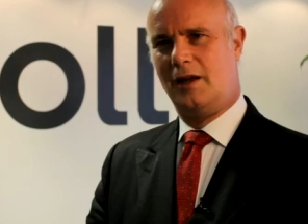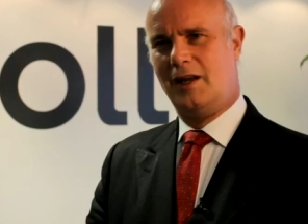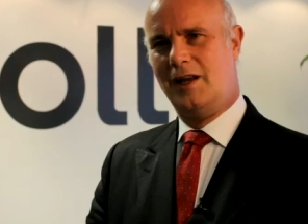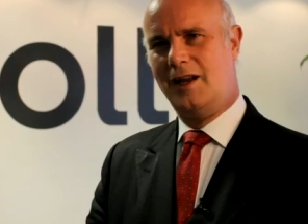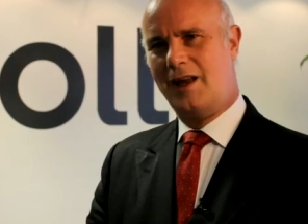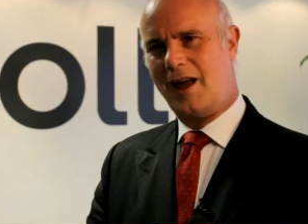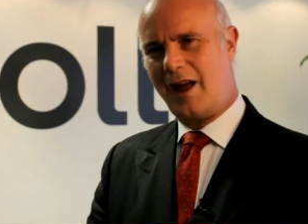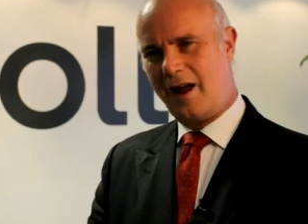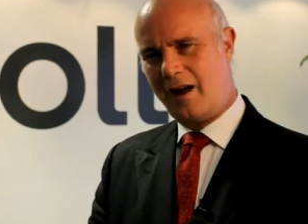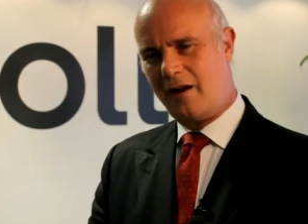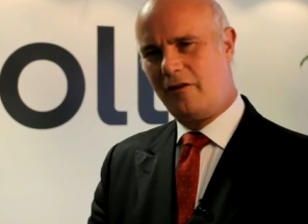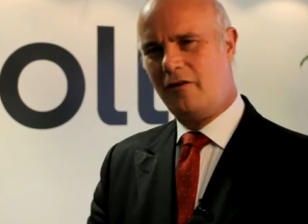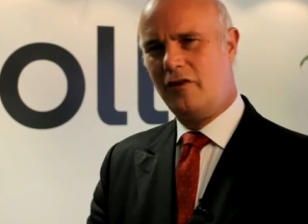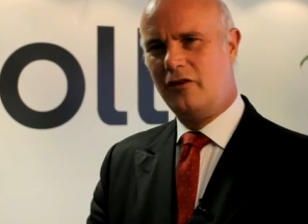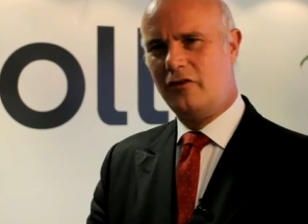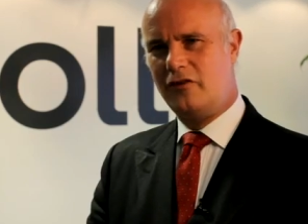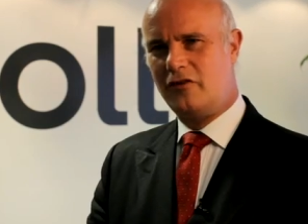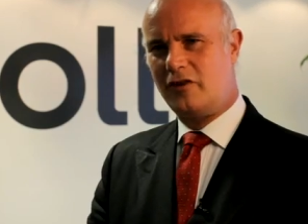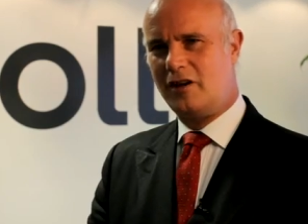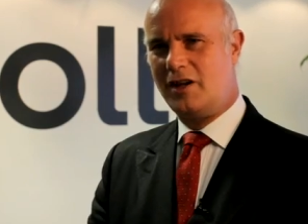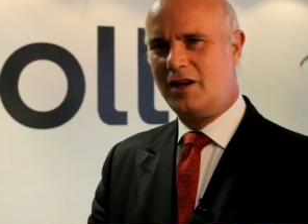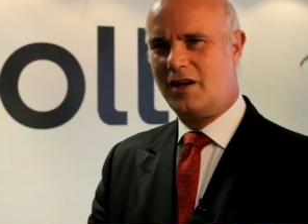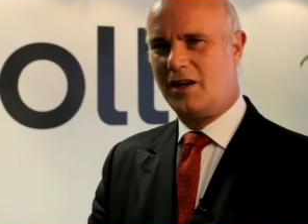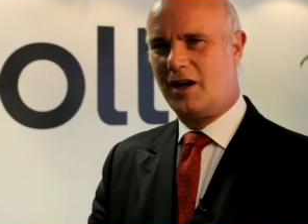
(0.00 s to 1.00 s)

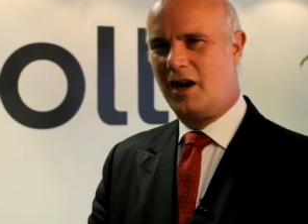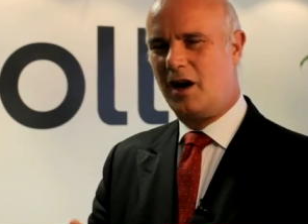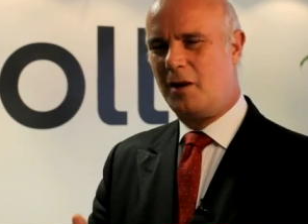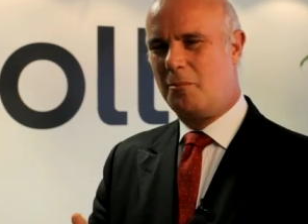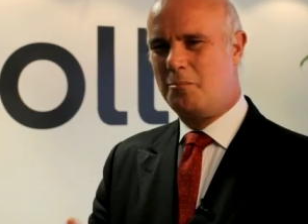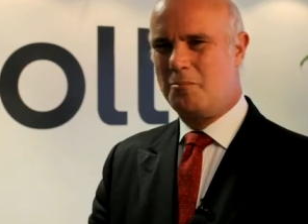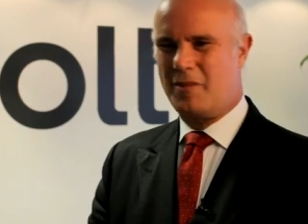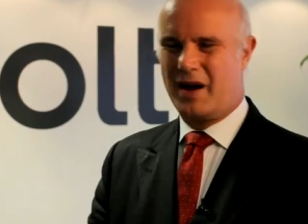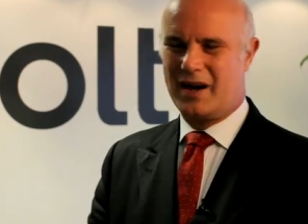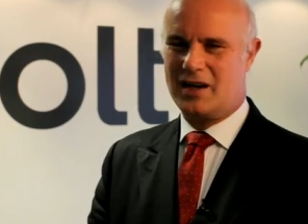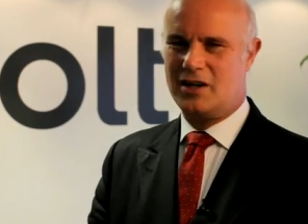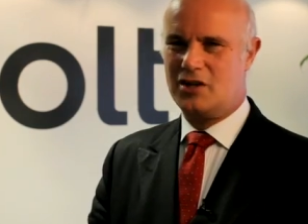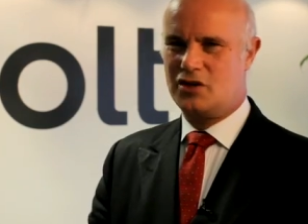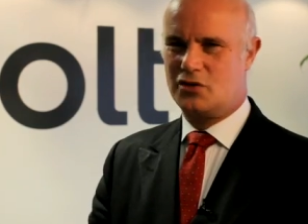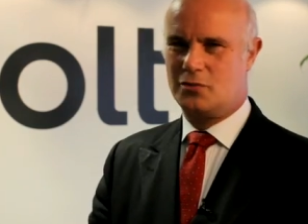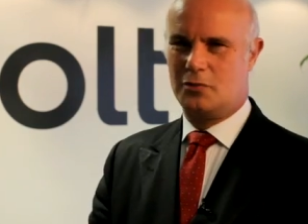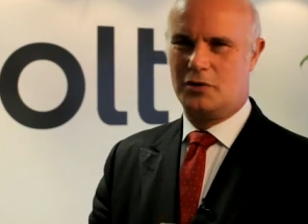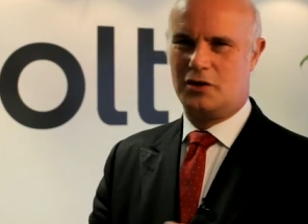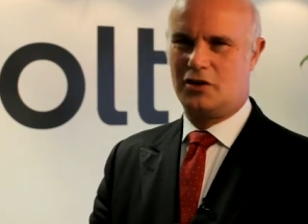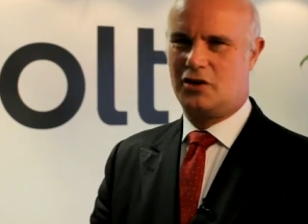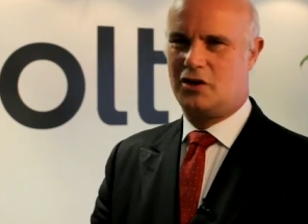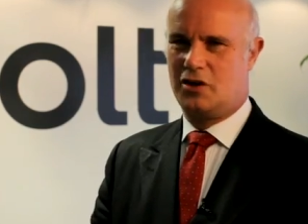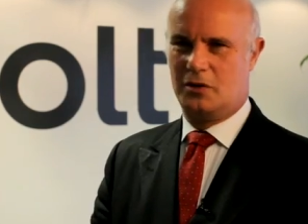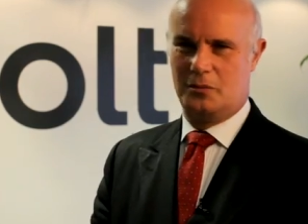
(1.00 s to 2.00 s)
Inherent in our
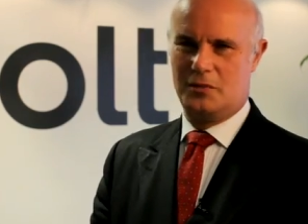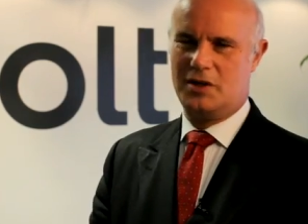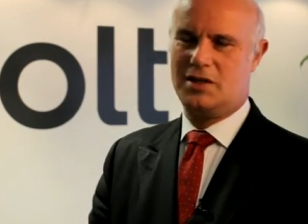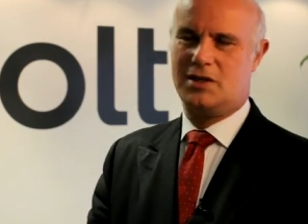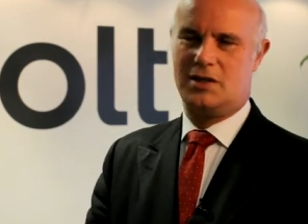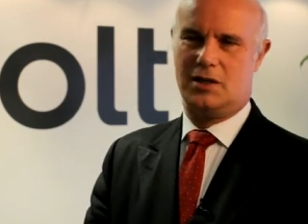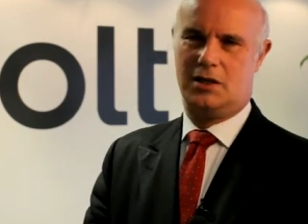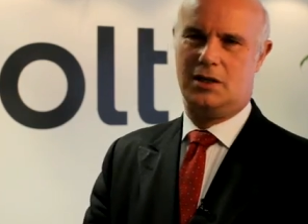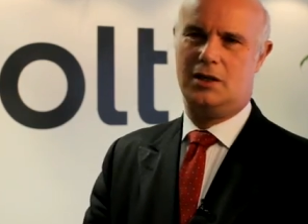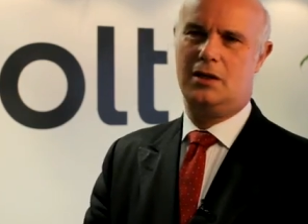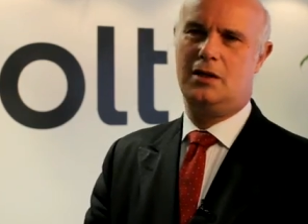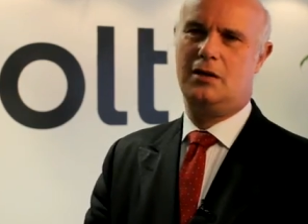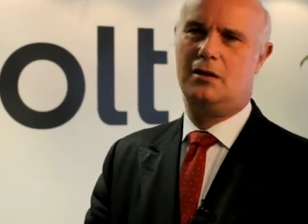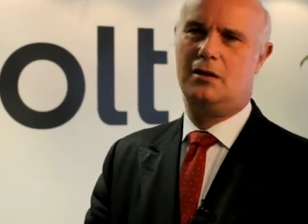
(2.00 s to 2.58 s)
management committee